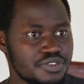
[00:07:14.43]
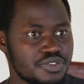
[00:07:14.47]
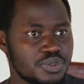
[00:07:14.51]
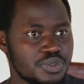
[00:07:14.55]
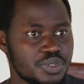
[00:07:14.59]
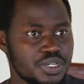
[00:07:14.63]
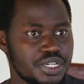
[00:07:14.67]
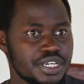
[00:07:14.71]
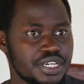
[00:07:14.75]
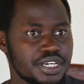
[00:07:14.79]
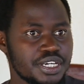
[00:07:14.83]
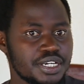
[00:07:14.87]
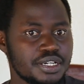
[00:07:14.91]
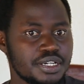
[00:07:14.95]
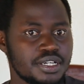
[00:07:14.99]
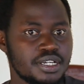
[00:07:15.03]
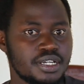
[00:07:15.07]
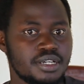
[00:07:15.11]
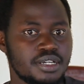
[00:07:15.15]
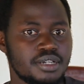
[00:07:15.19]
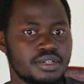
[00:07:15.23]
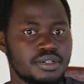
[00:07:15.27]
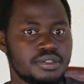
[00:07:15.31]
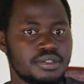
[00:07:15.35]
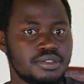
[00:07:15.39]
where,
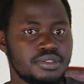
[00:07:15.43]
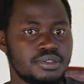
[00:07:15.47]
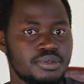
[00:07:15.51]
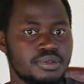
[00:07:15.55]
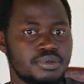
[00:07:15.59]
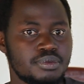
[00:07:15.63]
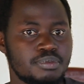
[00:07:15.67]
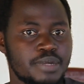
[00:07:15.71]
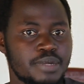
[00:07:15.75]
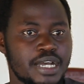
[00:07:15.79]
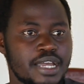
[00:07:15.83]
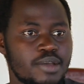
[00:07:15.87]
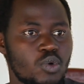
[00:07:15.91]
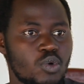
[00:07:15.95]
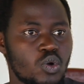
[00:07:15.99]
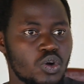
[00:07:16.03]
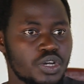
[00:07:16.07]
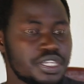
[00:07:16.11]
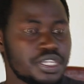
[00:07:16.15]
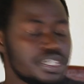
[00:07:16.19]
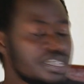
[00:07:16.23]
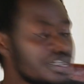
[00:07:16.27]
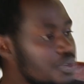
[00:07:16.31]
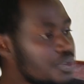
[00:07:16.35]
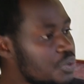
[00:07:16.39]
by
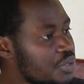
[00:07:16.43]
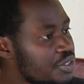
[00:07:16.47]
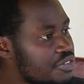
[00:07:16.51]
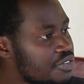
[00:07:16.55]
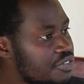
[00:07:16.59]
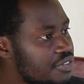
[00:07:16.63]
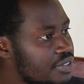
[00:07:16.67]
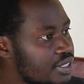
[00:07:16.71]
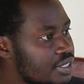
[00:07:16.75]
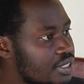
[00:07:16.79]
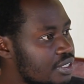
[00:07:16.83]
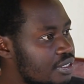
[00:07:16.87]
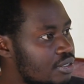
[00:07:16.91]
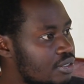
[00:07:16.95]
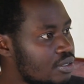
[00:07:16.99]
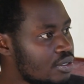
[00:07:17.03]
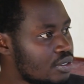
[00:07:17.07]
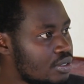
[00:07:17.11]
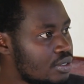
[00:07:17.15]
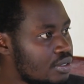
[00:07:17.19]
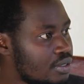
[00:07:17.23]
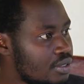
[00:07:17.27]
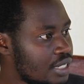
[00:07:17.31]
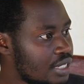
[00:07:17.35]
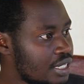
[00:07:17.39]
working with
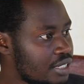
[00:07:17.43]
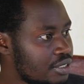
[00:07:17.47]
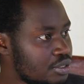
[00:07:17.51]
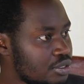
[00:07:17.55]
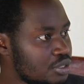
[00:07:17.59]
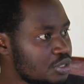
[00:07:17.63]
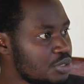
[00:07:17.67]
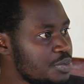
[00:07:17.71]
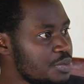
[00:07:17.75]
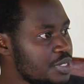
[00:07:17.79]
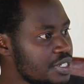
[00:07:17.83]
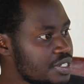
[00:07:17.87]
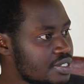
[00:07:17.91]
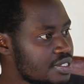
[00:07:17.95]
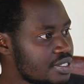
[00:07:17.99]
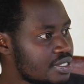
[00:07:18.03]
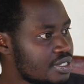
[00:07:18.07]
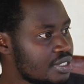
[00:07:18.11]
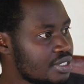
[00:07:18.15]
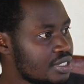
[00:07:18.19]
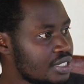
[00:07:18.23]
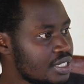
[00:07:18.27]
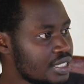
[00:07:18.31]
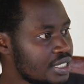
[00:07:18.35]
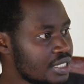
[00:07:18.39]
local agronomists,
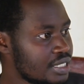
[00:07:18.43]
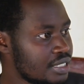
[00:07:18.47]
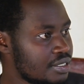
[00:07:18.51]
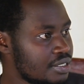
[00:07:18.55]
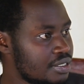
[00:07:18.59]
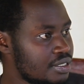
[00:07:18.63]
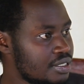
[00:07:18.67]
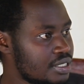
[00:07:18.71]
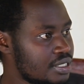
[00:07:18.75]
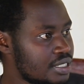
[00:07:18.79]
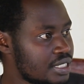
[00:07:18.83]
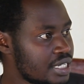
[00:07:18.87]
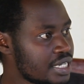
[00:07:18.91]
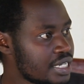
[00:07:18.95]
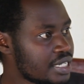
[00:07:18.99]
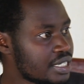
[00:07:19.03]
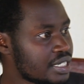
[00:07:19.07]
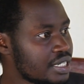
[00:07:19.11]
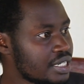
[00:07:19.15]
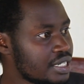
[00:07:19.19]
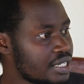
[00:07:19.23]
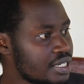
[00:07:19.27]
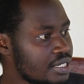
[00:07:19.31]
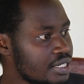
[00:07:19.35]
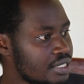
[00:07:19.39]
they
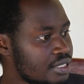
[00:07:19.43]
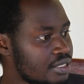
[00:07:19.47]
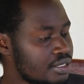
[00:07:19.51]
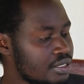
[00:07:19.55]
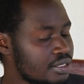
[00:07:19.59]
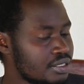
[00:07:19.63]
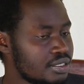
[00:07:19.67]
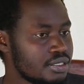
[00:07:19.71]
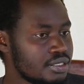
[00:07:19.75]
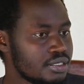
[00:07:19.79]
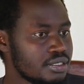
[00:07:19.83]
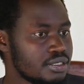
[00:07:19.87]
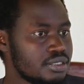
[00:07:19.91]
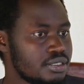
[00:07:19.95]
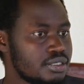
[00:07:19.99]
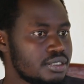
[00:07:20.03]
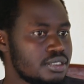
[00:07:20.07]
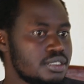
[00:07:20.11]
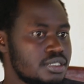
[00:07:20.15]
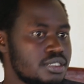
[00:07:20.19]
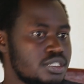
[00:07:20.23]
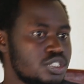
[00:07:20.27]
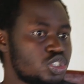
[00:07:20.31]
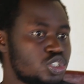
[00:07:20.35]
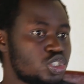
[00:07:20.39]
can
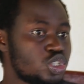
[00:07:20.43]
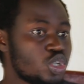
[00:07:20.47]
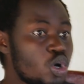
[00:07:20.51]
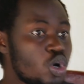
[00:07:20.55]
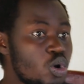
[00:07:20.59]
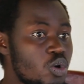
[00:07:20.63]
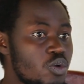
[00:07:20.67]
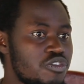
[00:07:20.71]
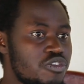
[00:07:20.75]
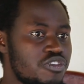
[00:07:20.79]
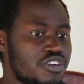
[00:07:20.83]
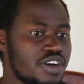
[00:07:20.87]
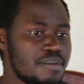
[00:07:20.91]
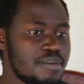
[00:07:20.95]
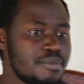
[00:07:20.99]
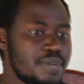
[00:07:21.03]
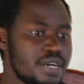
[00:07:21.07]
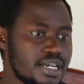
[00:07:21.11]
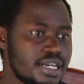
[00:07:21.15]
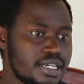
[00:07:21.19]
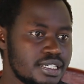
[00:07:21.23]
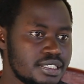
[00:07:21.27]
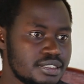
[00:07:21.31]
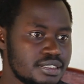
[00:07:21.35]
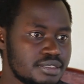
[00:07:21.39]
show
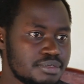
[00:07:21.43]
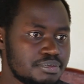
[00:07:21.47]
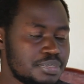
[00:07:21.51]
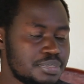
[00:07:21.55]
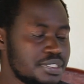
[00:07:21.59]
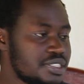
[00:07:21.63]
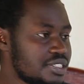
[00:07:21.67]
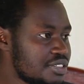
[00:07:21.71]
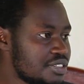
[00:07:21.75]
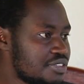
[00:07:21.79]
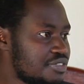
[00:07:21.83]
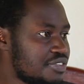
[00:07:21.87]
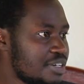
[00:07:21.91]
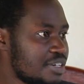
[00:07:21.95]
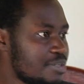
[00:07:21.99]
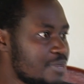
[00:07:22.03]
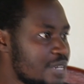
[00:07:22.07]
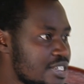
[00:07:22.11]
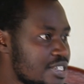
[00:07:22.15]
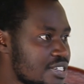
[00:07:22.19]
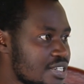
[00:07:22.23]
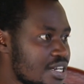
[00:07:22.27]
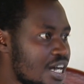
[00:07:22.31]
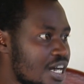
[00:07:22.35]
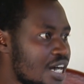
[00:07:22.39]
peasant
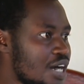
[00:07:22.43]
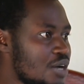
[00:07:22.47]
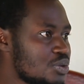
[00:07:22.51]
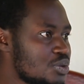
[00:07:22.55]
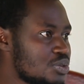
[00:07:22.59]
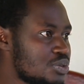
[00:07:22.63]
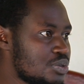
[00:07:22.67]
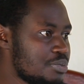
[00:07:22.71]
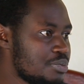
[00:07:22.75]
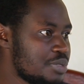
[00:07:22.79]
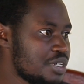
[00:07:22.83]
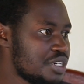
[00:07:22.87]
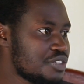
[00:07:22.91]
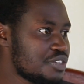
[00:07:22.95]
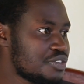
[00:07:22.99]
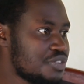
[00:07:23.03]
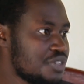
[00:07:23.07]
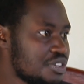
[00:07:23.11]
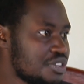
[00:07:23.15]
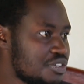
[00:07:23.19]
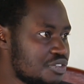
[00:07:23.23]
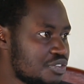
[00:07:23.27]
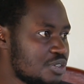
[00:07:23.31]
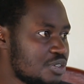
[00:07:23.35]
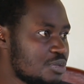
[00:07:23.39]
farmers how to
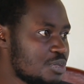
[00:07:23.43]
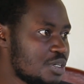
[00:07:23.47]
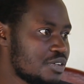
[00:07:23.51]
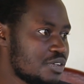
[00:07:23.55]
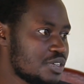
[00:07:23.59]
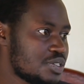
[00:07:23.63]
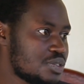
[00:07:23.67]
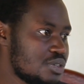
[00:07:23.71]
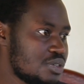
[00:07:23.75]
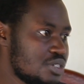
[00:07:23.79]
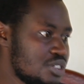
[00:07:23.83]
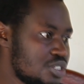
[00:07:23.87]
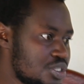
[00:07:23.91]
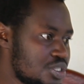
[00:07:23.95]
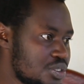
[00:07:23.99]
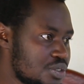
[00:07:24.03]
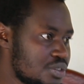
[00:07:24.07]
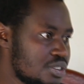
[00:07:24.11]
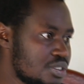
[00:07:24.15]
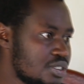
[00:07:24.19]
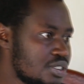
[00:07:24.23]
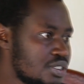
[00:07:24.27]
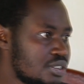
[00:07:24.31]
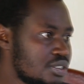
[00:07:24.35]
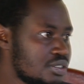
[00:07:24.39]
benefit from our solution.
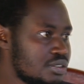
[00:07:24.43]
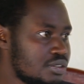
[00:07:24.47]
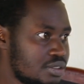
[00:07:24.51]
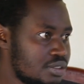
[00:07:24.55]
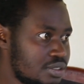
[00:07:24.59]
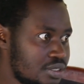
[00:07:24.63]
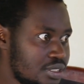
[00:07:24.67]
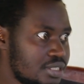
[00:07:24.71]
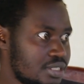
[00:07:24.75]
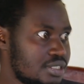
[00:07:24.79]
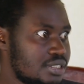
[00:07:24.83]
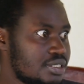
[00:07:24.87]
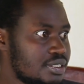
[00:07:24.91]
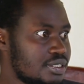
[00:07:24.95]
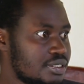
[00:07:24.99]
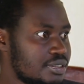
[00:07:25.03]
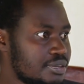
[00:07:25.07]
Yes.